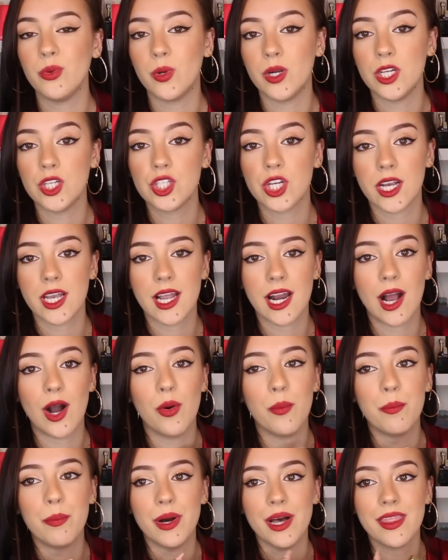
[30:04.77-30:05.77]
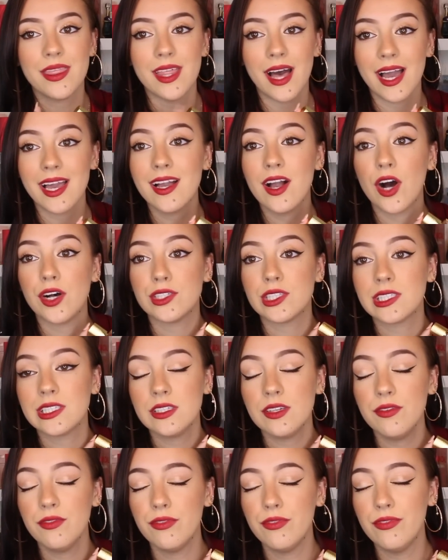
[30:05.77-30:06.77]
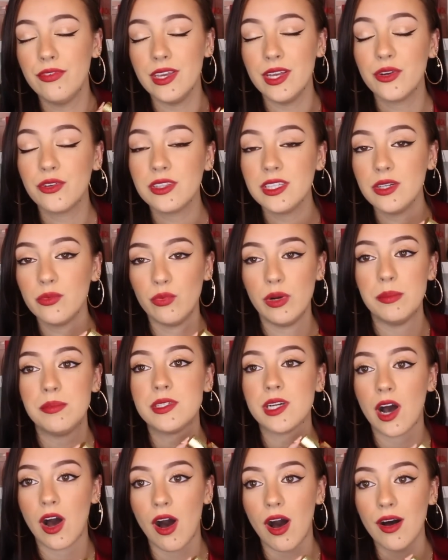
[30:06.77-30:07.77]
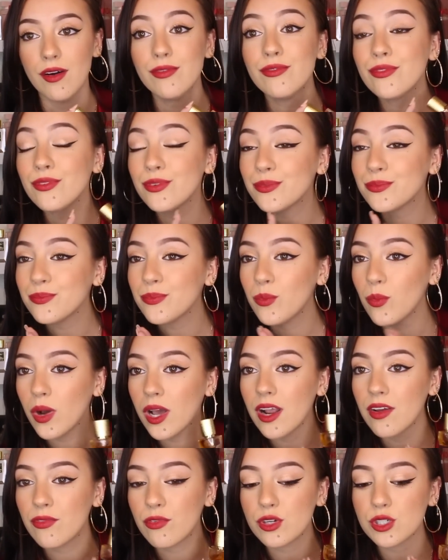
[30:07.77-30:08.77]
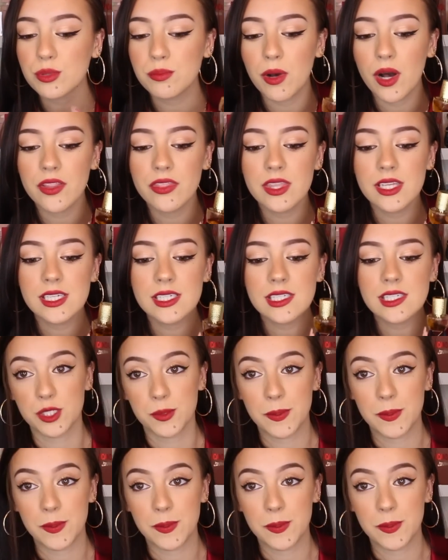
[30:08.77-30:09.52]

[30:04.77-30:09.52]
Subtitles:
you want to check it out. But I got severely ripped off when I first bought this,